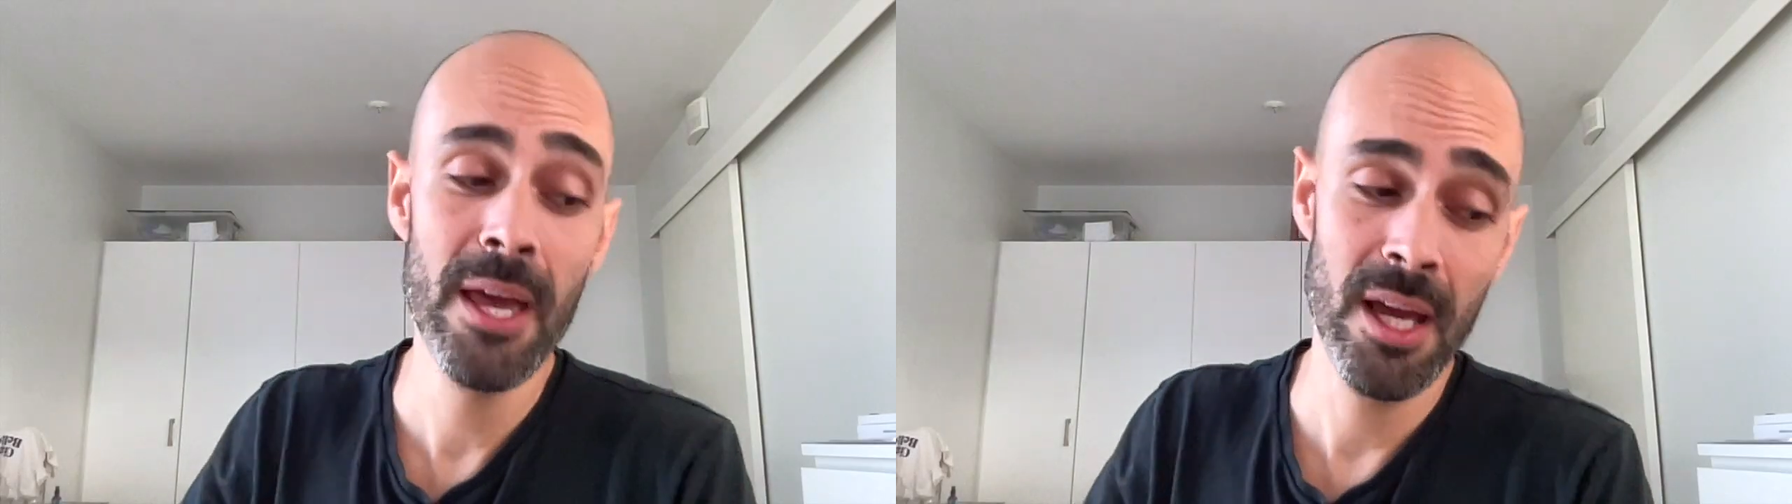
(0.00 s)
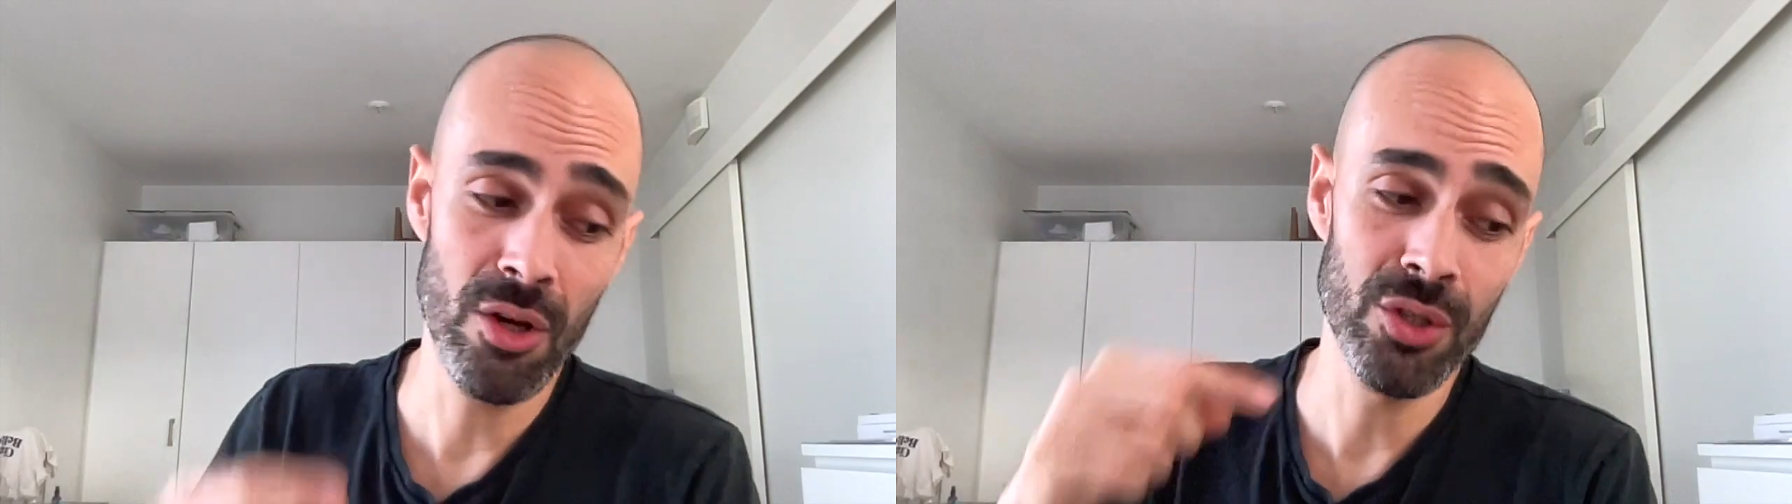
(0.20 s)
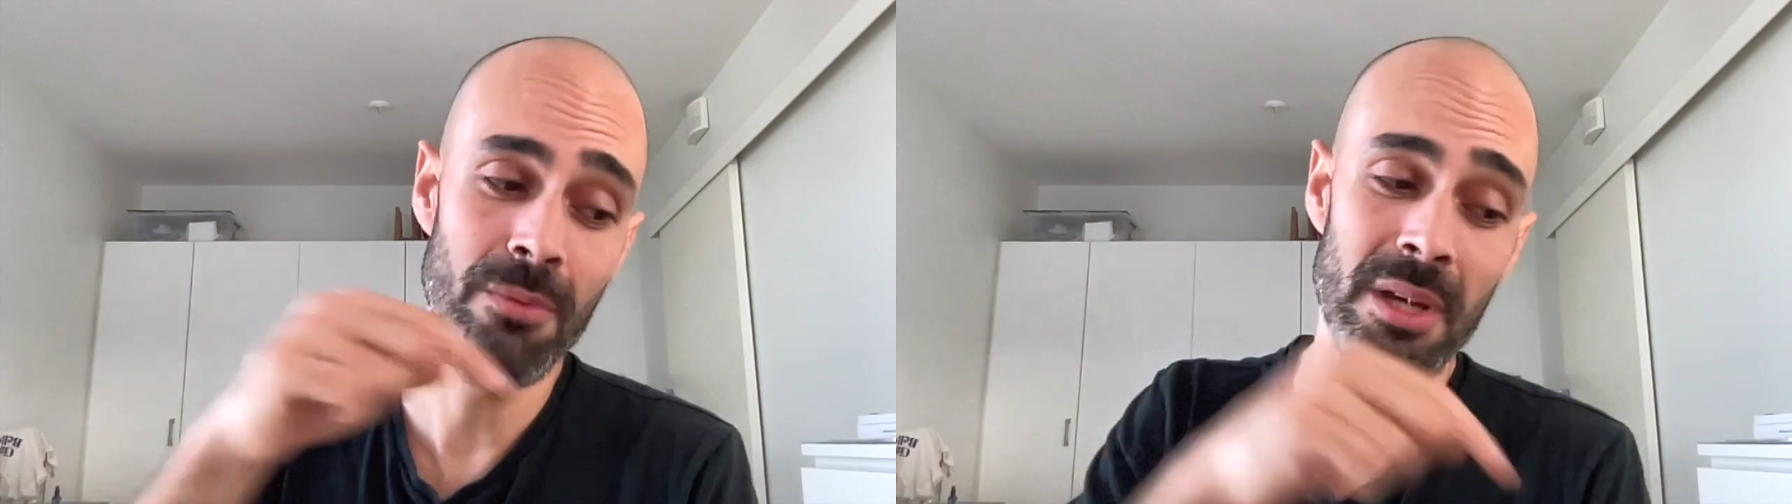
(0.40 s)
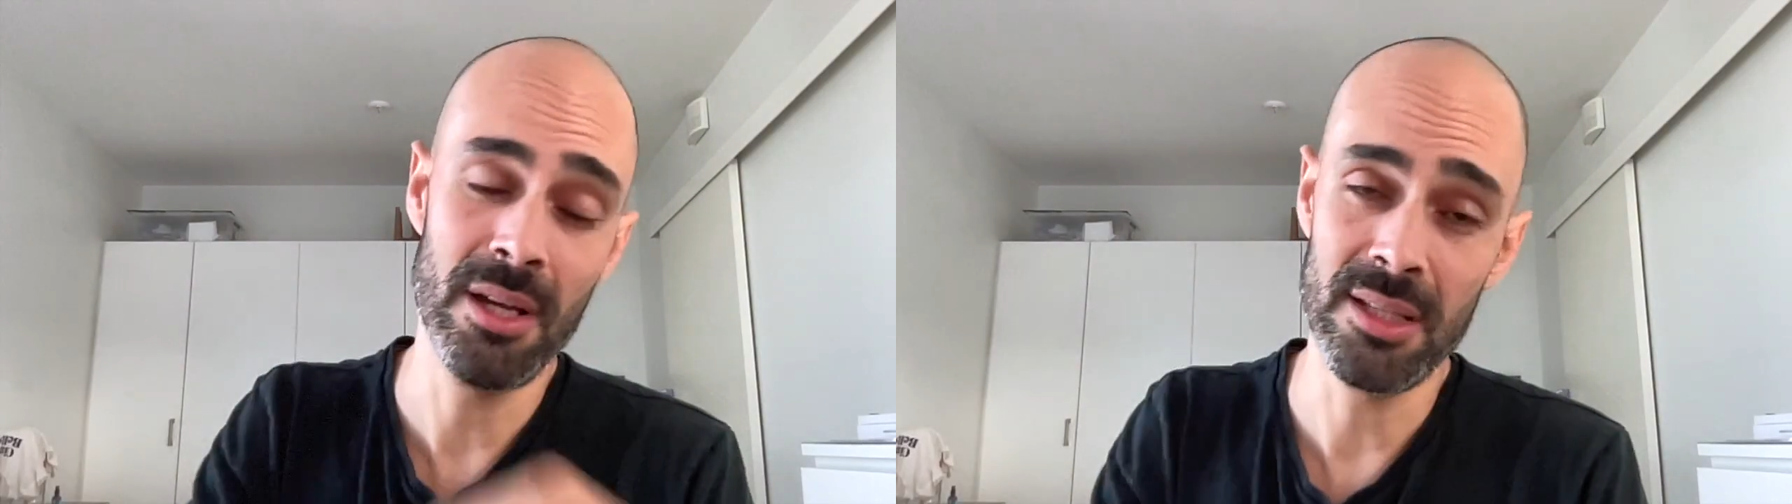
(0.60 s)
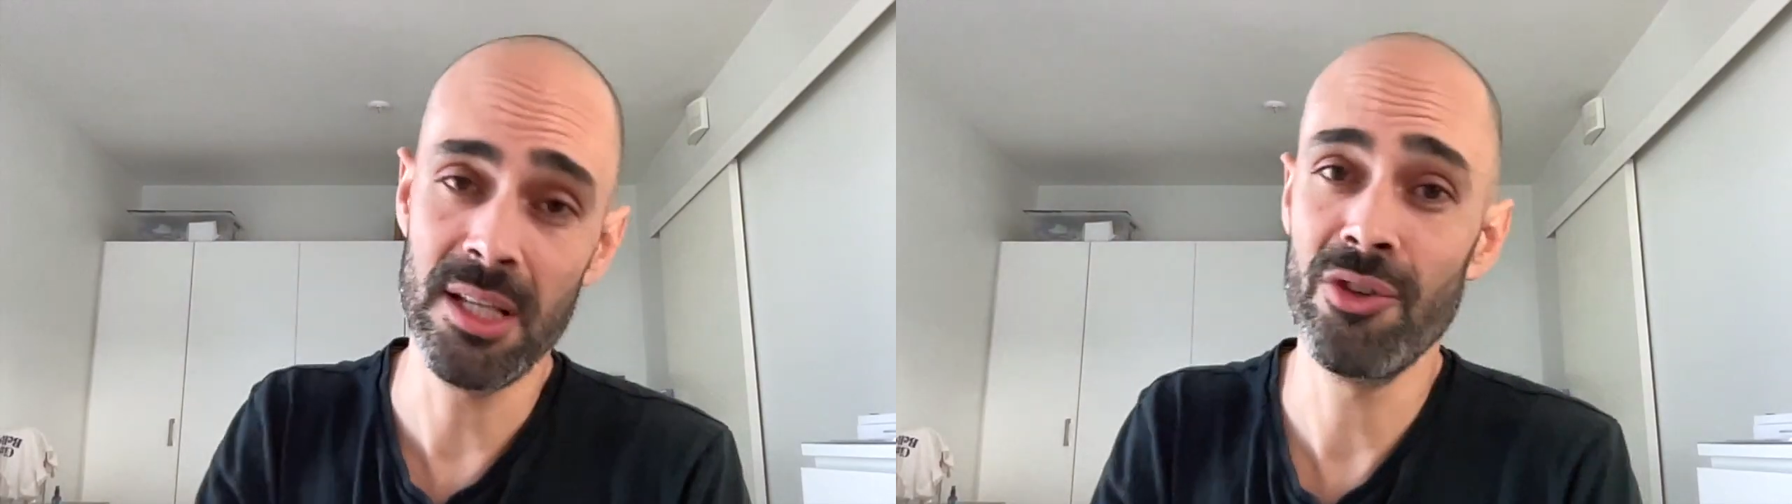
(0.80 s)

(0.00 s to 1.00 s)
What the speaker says: And also because the